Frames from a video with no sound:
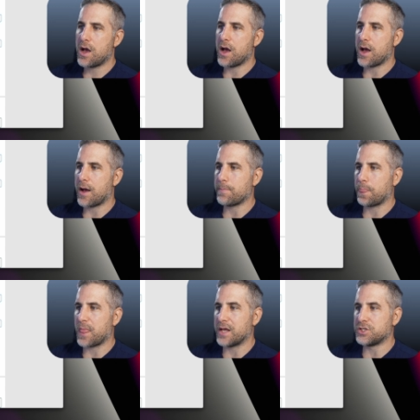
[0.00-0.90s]

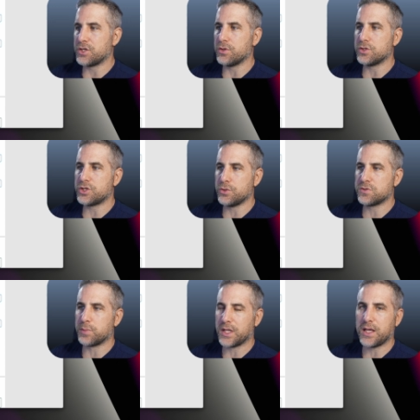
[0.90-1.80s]
um, I cho- choose
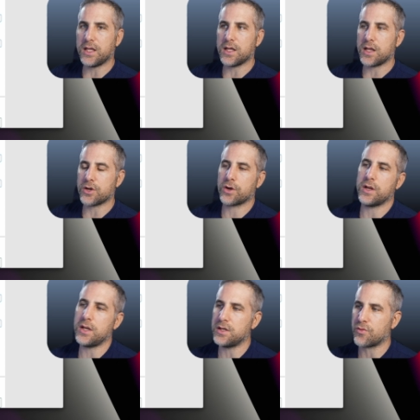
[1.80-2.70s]
bleed, and you're going
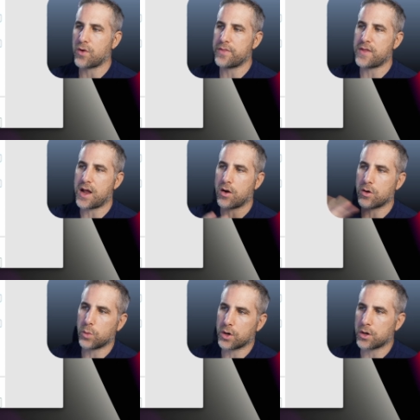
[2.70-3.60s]
to need to run that
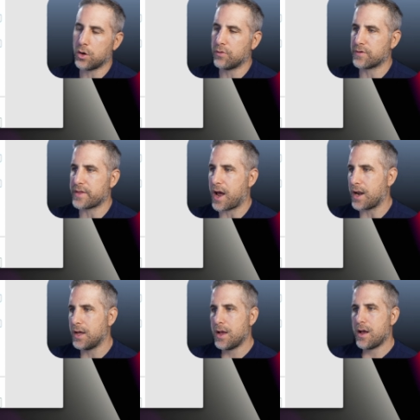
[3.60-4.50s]
artwork over
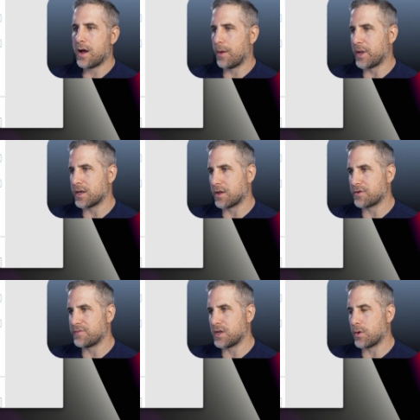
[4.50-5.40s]
that. I'll make
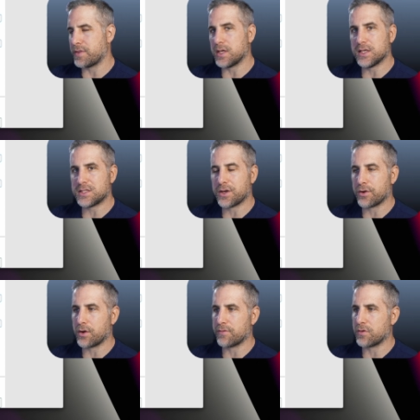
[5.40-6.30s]
another video on the
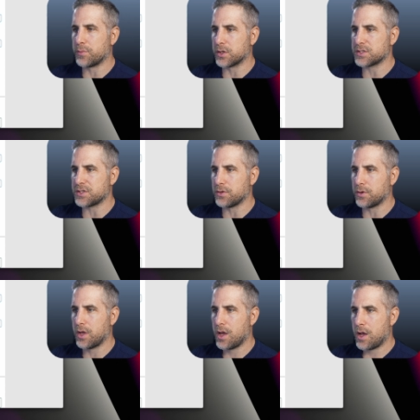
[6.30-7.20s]
interior of your book
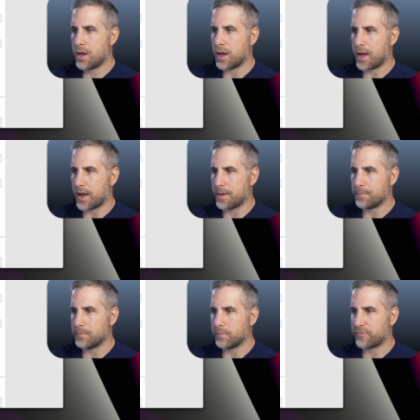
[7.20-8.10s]
soon.
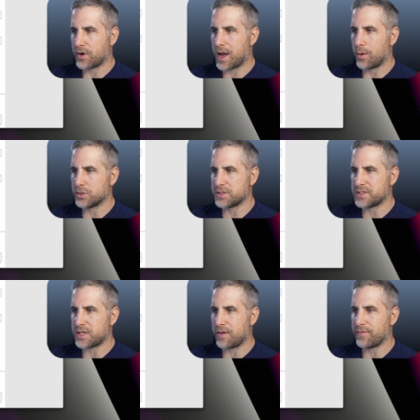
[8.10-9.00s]
Um, for now, we'll just
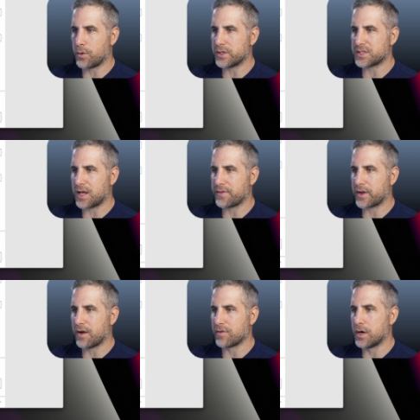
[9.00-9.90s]
stay focused on the
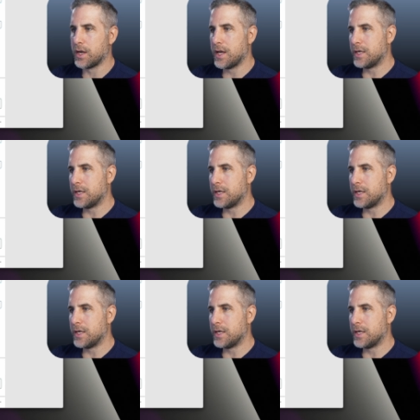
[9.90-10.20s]
cover.